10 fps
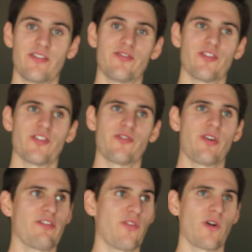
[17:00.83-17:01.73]
for
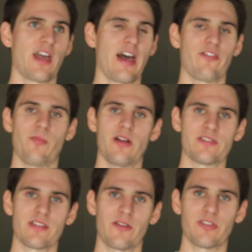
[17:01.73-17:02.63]
4.5
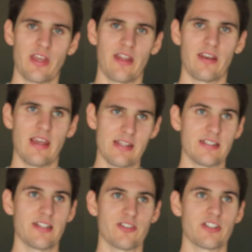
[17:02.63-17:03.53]
months. I was at
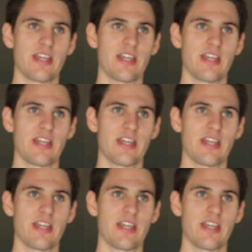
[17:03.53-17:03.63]
1,800